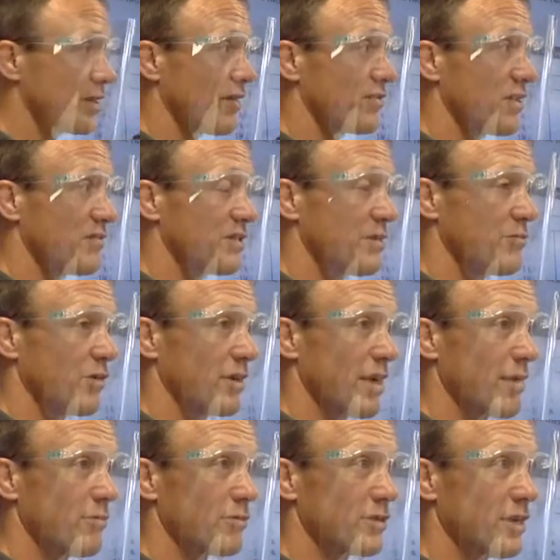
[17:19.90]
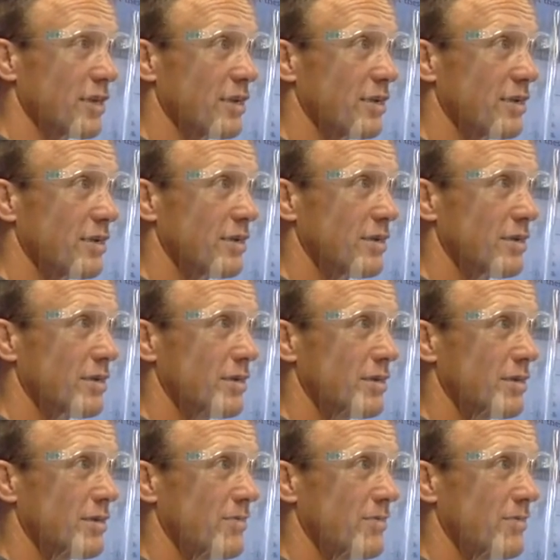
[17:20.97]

40 atmospheres of pressure, it's off 17.9%.